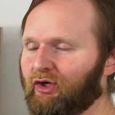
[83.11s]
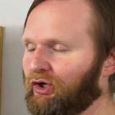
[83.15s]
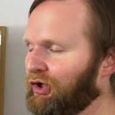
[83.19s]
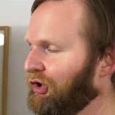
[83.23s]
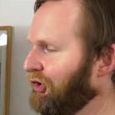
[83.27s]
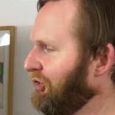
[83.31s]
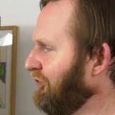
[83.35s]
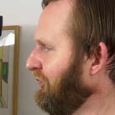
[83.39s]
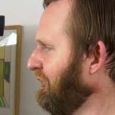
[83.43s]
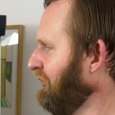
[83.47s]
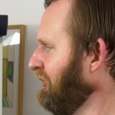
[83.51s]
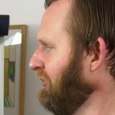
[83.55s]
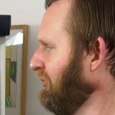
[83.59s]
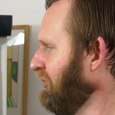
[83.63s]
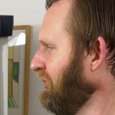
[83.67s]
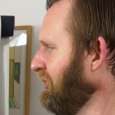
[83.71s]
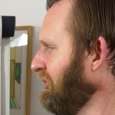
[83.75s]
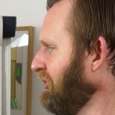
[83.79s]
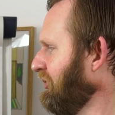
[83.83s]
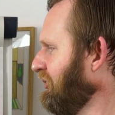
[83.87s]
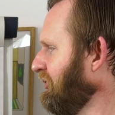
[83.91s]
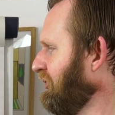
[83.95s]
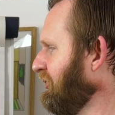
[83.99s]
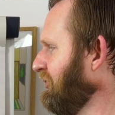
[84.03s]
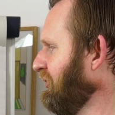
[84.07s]
Just so we
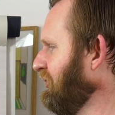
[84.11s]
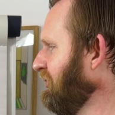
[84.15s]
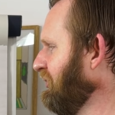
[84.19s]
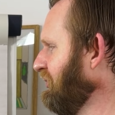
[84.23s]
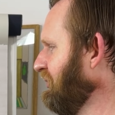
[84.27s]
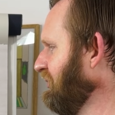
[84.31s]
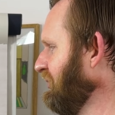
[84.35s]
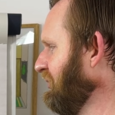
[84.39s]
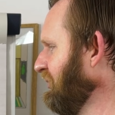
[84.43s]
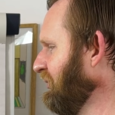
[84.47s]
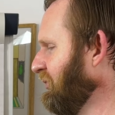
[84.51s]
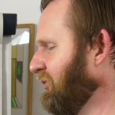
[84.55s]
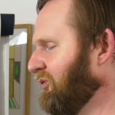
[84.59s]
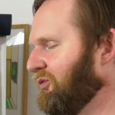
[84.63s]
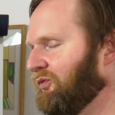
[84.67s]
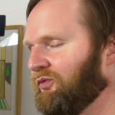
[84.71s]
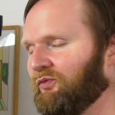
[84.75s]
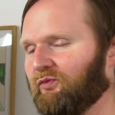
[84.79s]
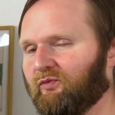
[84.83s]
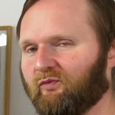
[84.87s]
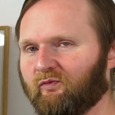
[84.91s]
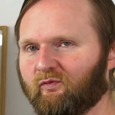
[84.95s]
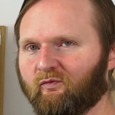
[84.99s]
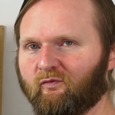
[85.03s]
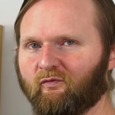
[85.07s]
know
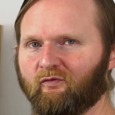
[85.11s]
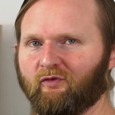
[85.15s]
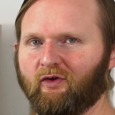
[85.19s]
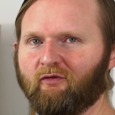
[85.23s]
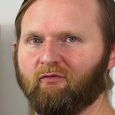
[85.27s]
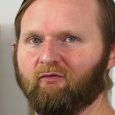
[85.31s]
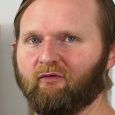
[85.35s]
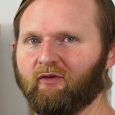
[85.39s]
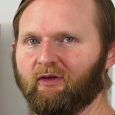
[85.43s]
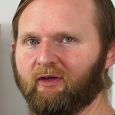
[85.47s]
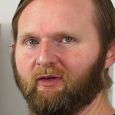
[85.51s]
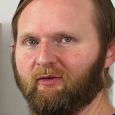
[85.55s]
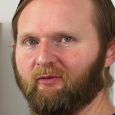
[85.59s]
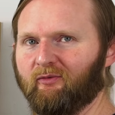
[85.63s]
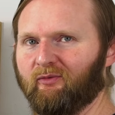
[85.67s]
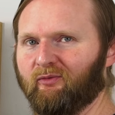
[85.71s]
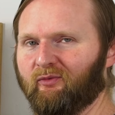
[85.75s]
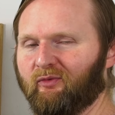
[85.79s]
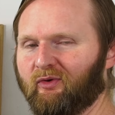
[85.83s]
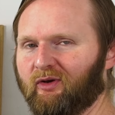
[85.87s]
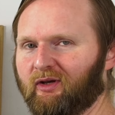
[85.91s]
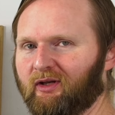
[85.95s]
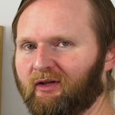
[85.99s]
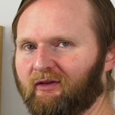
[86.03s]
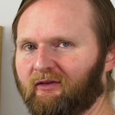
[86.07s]
roughly
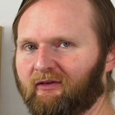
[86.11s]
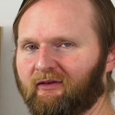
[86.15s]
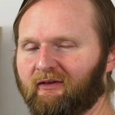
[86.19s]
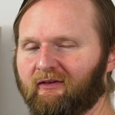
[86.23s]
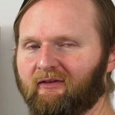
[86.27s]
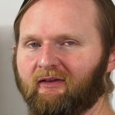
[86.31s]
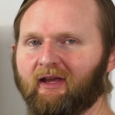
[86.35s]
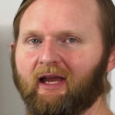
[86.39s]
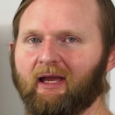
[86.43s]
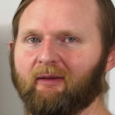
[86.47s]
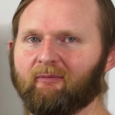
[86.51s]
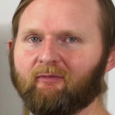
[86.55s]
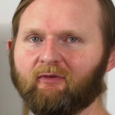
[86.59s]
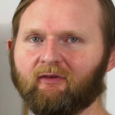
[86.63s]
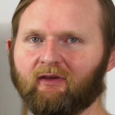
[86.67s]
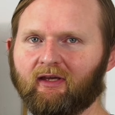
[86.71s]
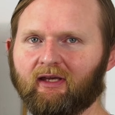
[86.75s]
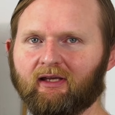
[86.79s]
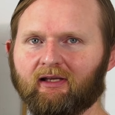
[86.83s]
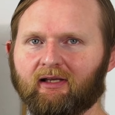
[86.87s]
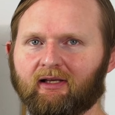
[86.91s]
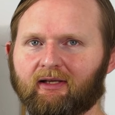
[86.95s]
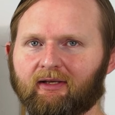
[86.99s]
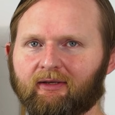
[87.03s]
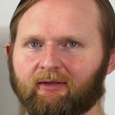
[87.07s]
what is the time
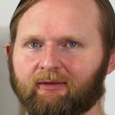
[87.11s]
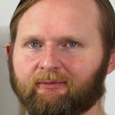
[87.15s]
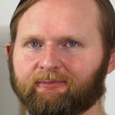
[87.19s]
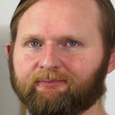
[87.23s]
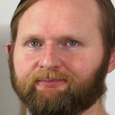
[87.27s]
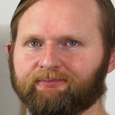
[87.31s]
scale here.